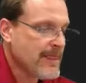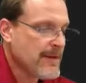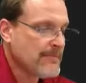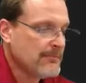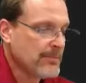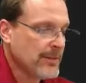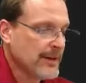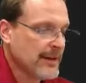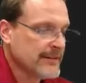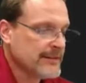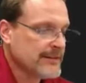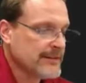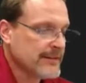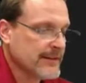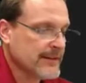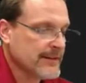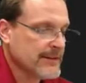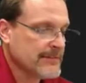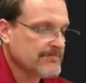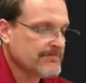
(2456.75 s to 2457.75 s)
But
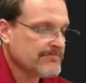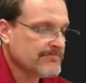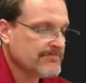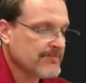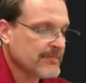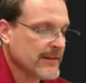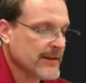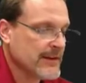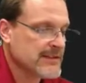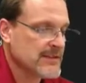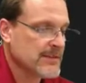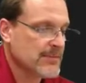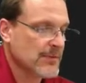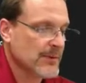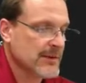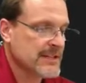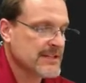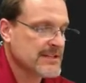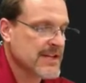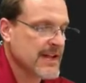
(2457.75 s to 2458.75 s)
um, there's the
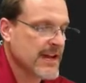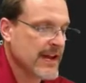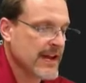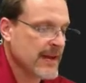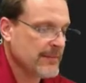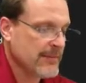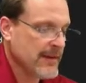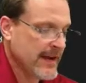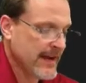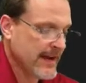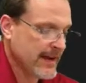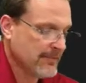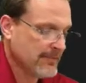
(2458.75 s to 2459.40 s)
Breeze Cam app.